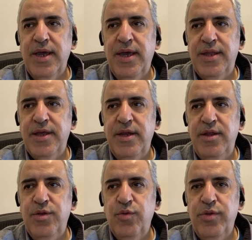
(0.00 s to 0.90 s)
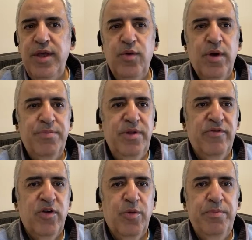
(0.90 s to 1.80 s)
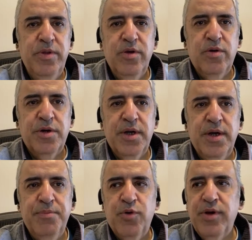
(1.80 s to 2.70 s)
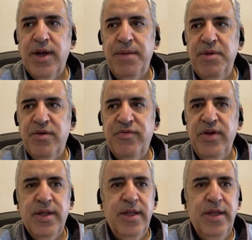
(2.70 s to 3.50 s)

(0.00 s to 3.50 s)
getting into the web development, or programming field?